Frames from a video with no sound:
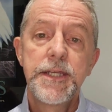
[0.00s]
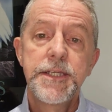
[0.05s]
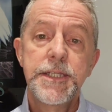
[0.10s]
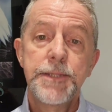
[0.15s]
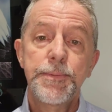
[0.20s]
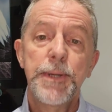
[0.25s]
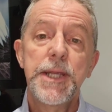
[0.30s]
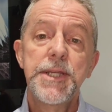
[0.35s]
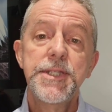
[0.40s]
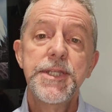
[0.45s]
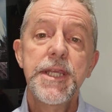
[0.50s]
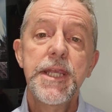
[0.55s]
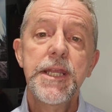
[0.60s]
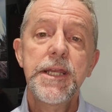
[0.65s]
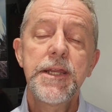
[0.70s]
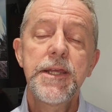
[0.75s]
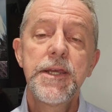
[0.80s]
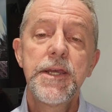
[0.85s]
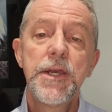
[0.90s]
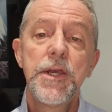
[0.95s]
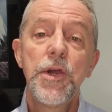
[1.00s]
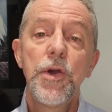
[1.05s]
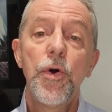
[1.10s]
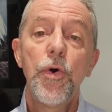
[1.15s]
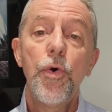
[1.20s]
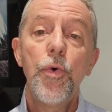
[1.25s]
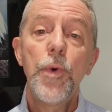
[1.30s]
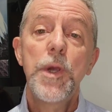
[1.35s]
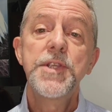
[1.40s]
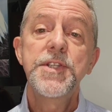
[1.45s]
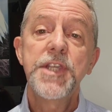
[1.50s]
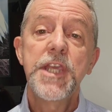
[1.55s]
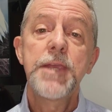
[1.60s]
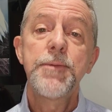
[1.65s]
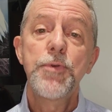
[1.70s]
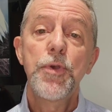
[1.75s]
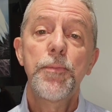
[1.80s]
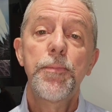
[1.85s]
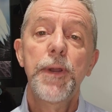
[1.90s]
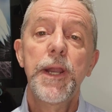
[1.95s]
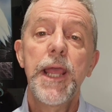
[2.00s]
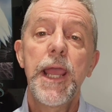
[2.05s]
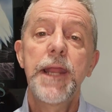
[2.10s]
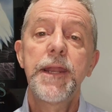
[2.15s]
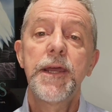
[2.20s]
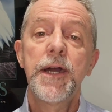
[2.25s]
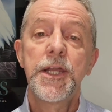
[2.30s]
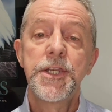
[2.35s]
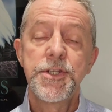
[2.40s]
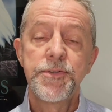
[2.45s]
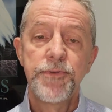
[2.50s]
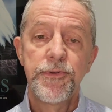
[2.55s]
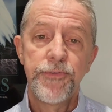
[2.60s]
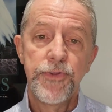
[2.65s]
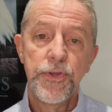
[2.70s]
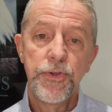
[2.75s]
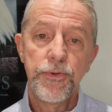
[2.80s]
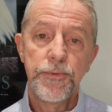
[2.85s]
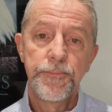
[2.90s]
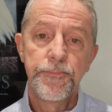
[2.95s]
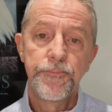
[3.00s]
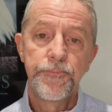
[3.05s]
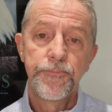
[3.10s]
Tip 18, always keep your plan under review.